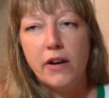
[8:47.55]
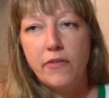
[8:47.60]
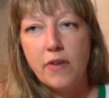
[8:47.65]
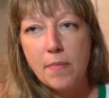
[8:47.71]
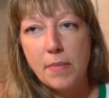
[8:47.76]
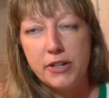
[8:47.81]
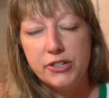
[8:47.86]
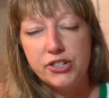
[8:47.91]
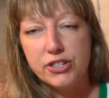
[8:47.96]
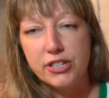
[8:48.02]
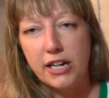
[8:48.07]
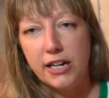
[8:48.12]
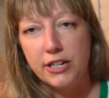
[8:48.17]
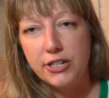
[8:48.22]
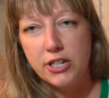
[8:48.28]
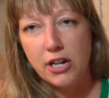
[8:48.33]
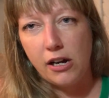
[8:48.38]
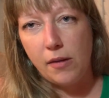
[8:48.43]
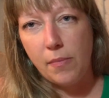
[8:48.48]
them I'll just kind of
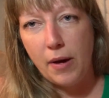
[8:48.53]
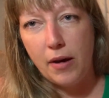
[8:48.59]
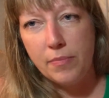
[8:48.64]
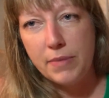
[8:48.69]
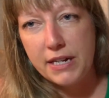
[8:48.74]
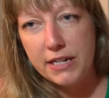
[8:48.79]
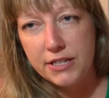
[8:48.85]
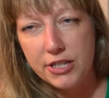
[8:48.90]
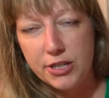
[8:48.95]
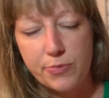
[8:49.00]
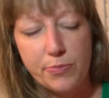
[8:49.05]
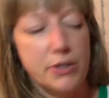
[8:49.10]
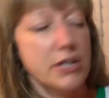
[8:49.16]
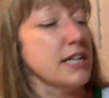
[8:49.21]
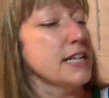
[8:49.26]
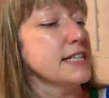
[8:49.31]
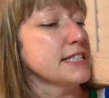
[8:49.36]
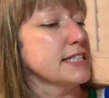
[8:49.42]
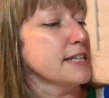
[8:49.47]
talk about because it's
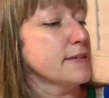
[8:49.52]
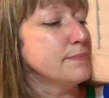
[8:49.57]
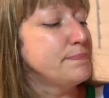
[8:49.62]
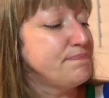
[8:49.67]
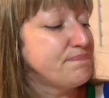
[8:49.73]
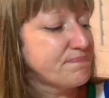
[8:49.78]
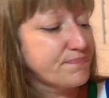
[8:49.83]
pretty easy.